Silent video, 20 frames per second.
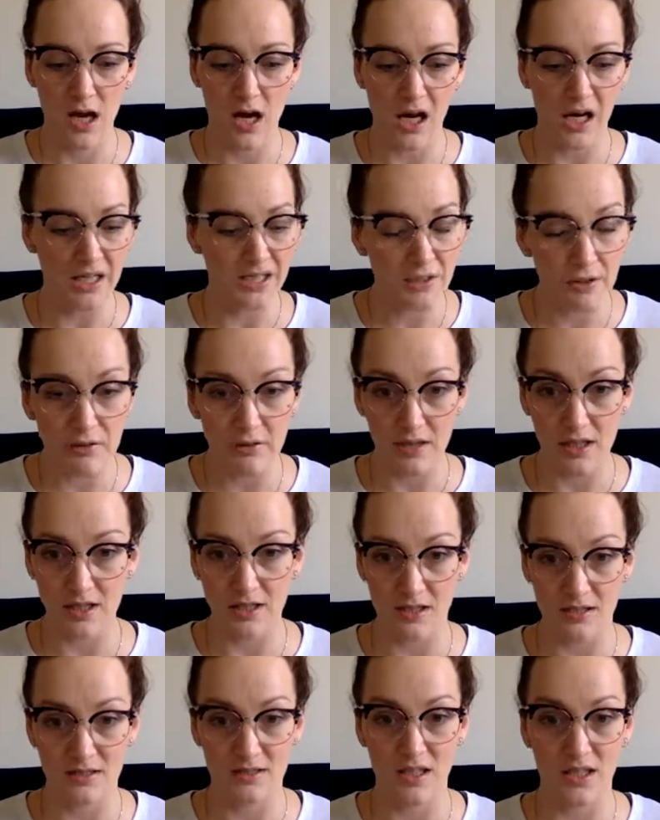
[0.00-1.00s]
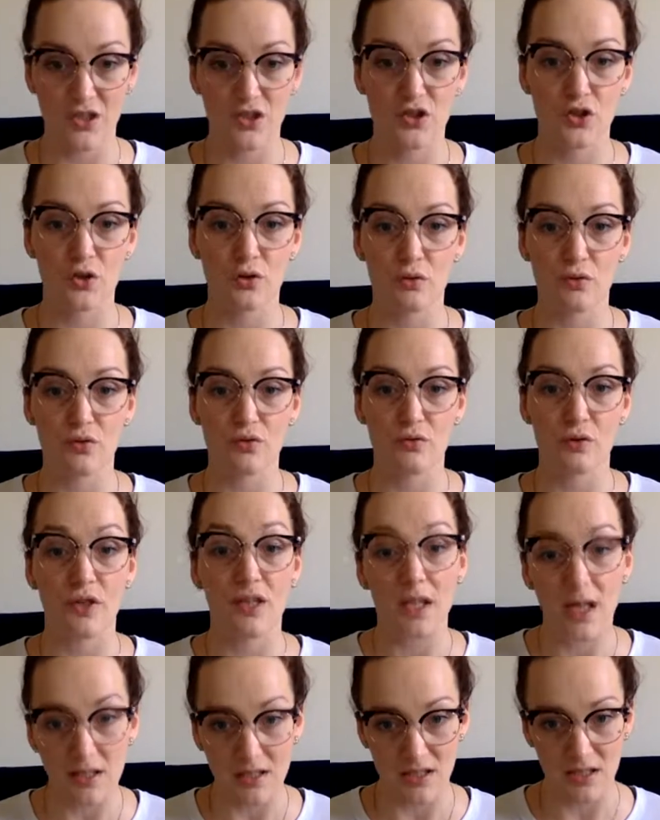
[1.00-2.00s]
I don't think there's an excuse for
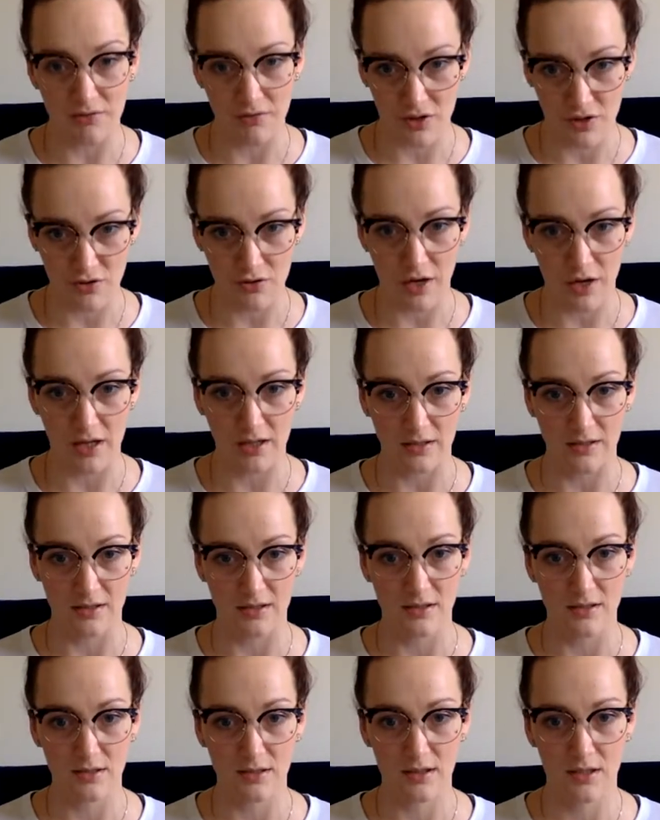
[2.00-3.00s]
not even trying it.